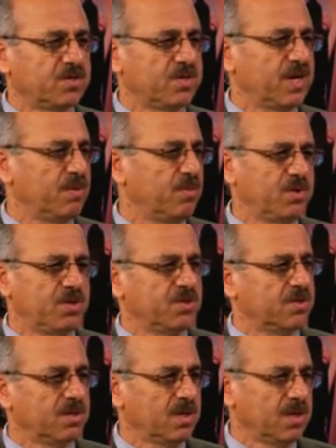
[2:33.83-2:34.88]

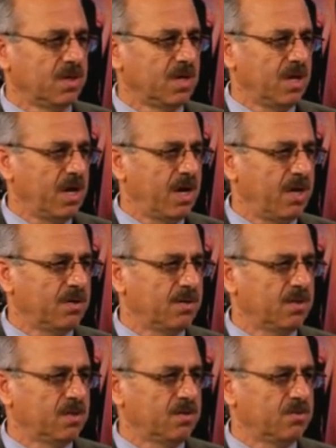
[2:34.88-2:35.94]
ceremonies and
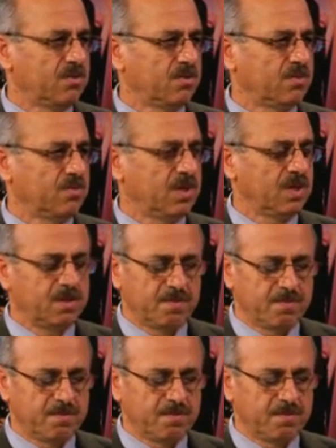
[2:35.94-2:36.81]
to